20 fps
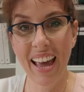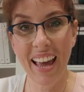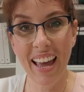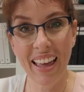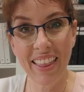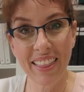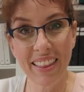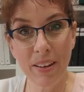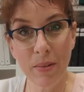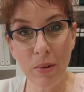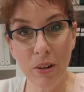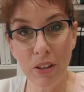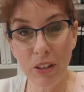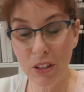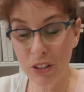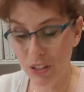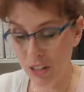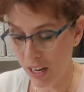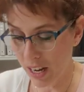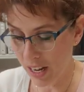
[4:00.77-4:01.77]
and then when
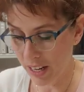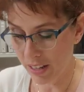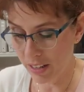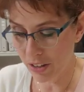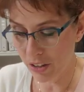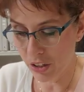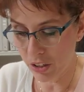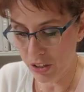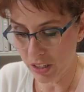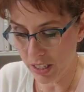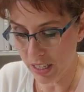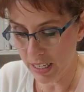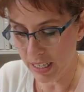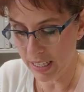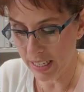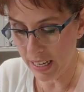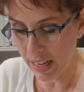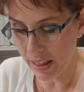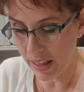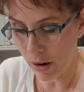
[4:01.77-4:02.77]
you're done, you're just going
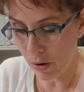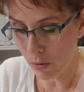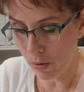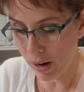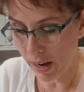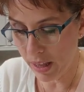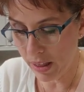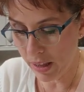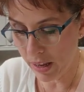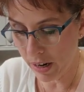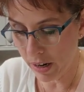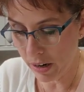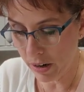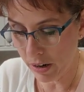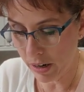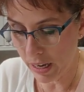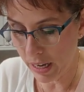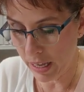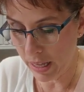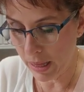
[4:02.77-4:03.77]
to set that right
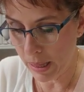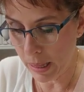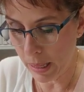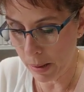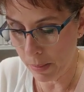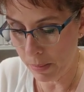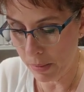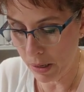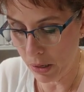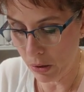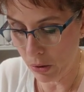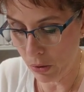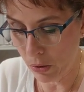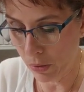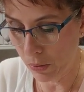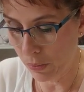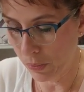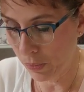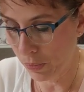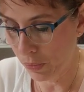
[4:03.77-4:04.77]
there in the middle.